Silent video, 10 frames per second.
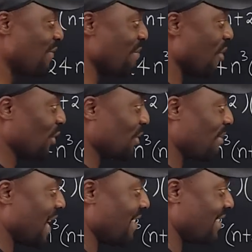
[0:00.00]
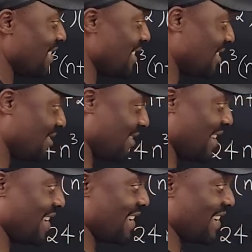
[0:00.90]
if you multiply these
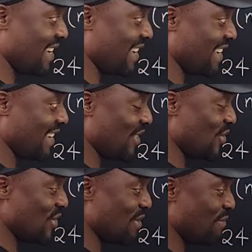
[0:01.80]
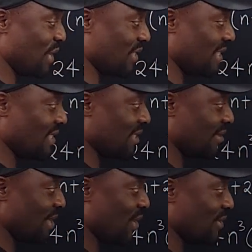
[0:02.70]
three, because these are three